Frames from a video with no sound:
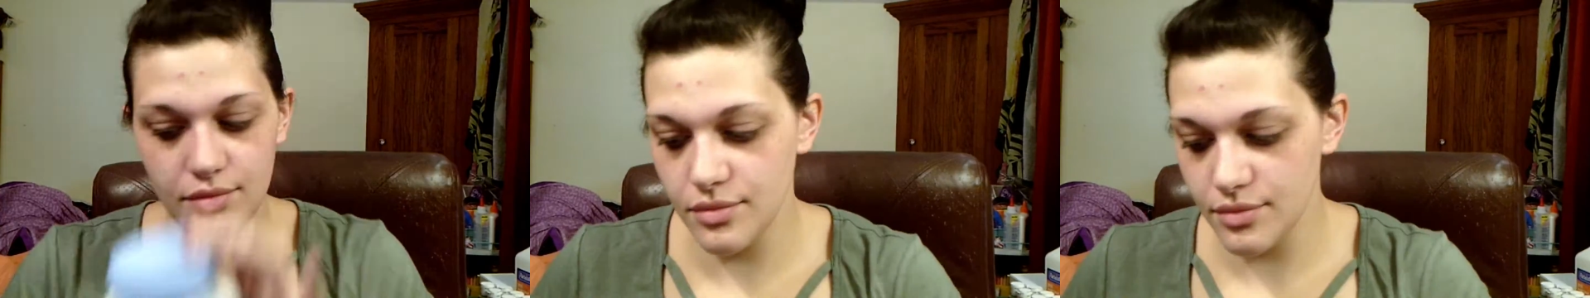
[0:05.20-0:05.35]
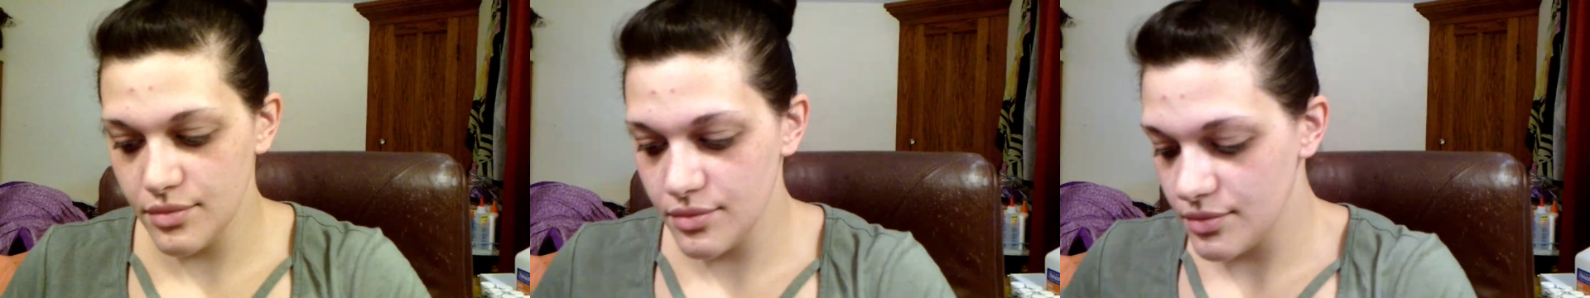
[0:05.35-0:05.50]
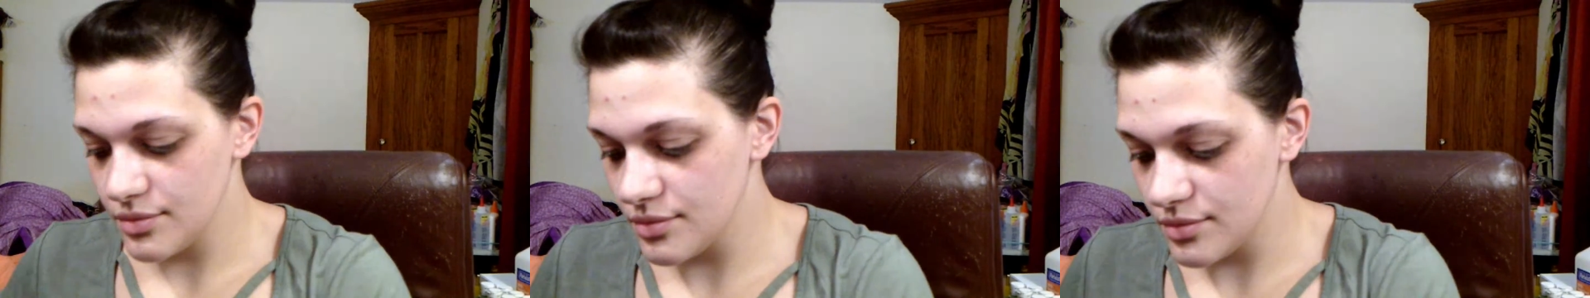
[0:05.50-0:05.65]

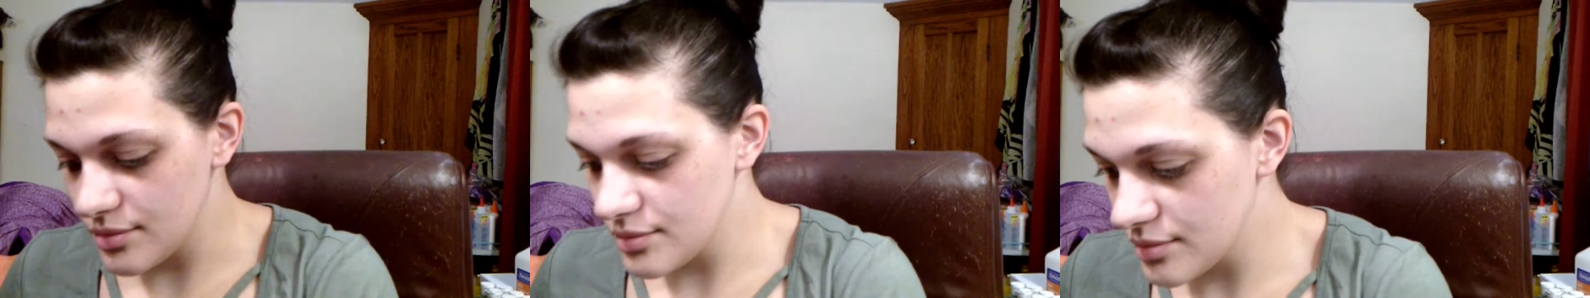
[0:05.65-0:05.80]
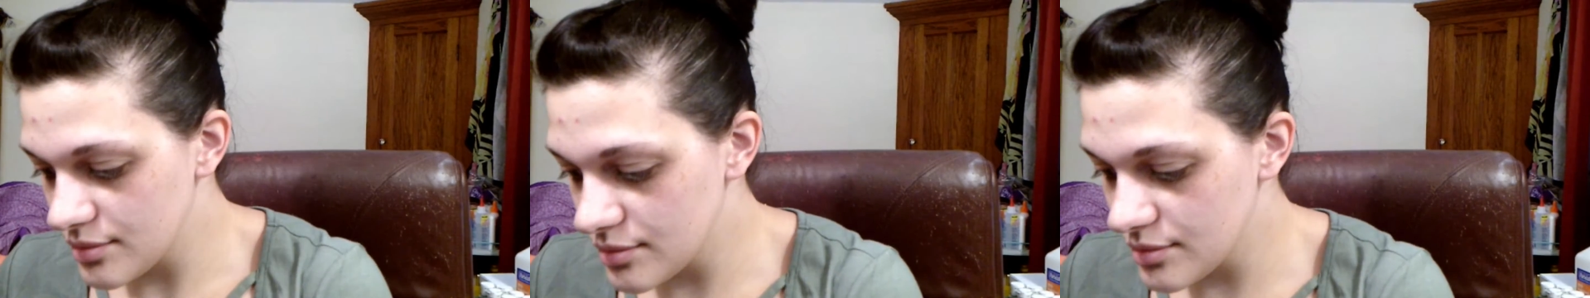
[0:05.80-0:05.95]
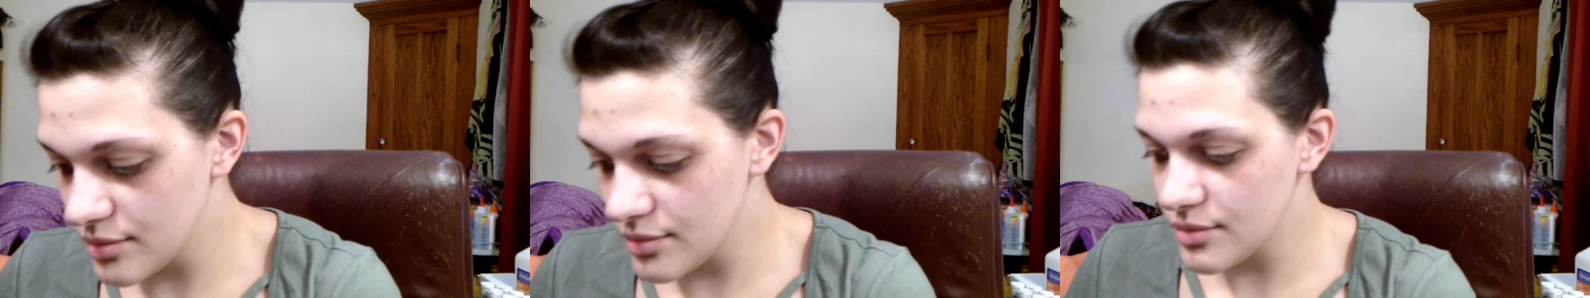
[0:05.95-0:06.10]
gross
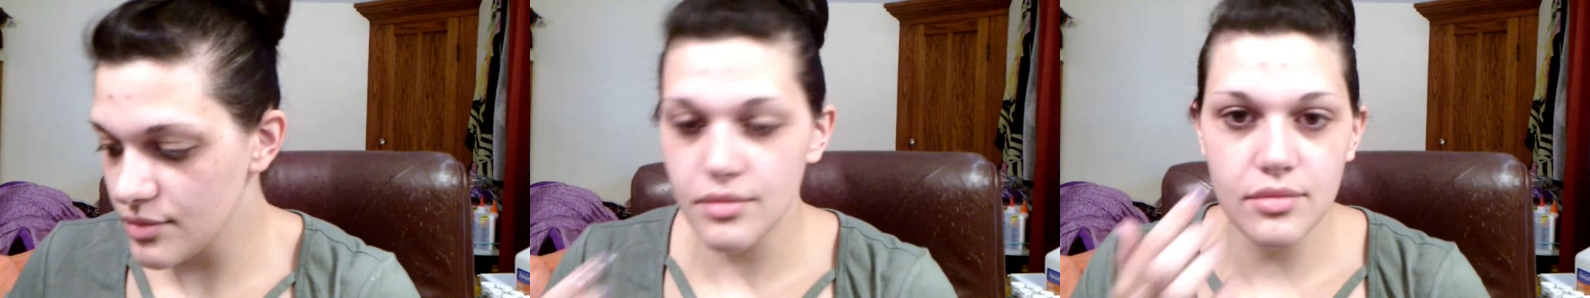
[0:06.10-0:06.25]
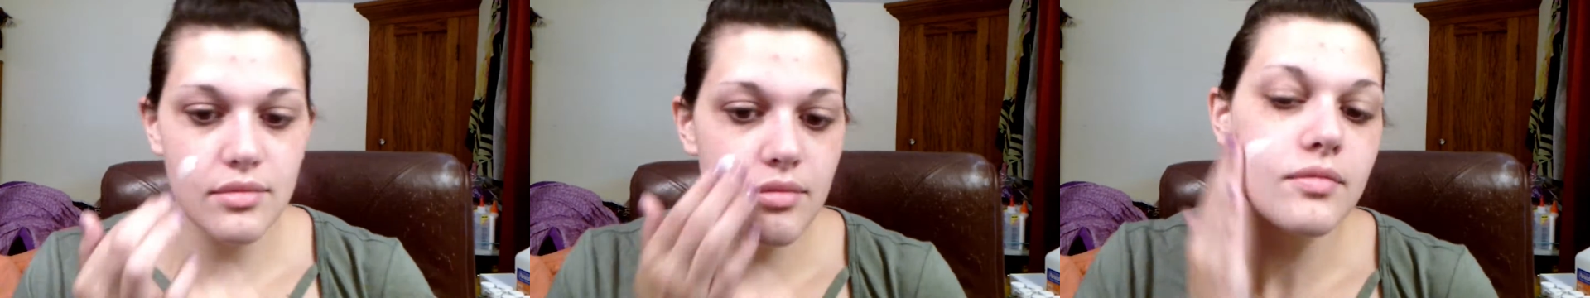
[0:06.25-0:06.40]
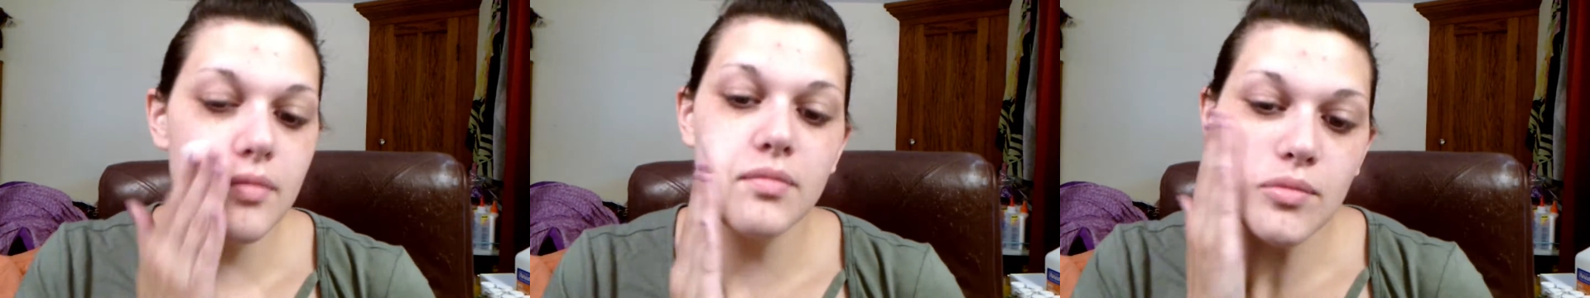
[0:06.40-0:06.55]
face with
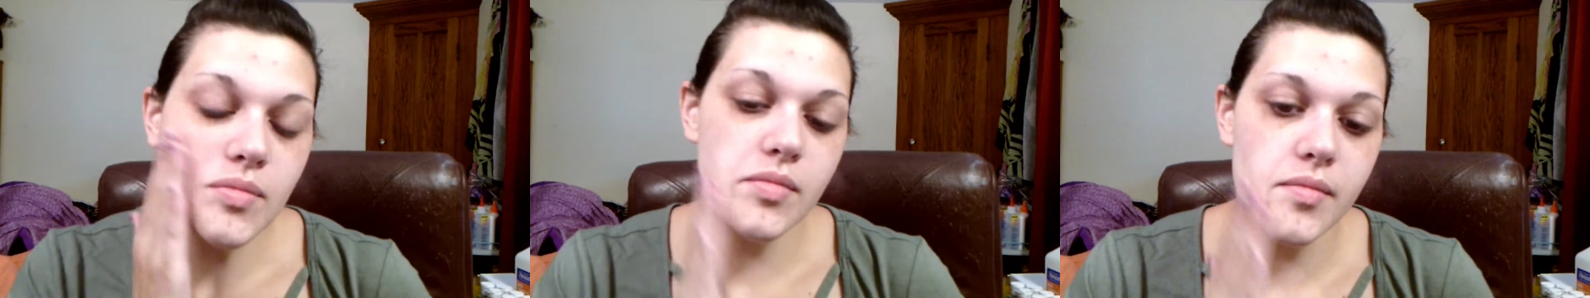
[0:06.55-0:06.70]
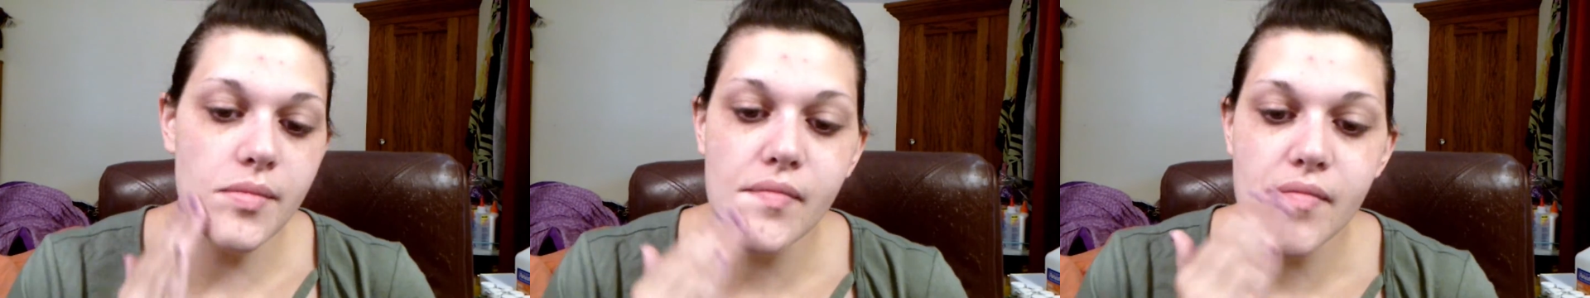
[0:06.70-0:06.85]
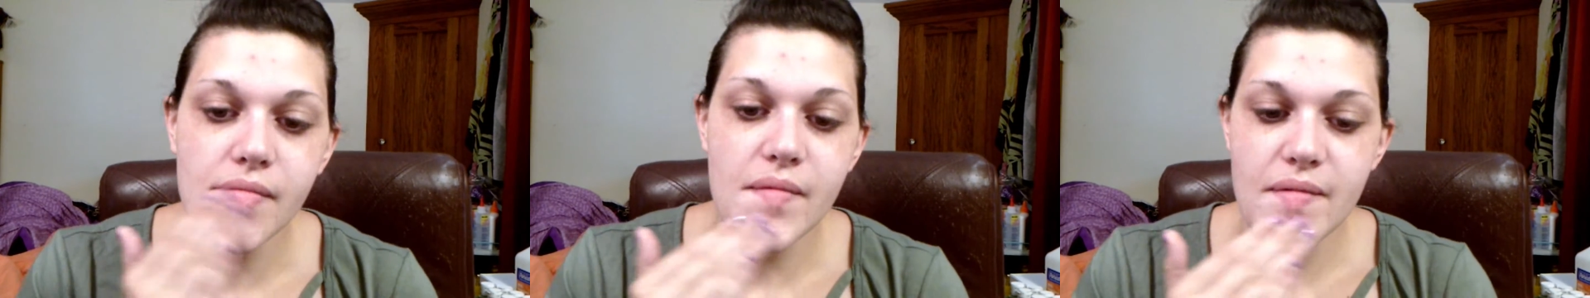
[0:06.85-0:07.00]
my glasses
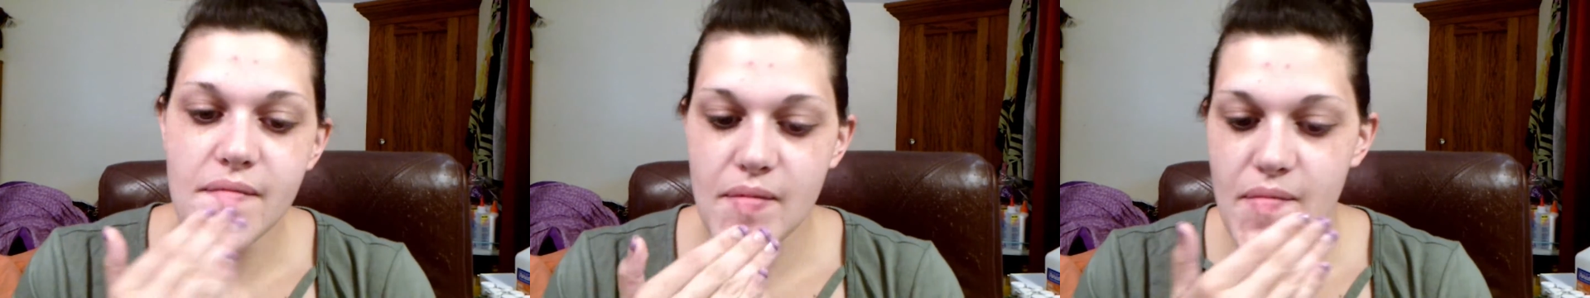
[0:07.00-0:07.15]
on.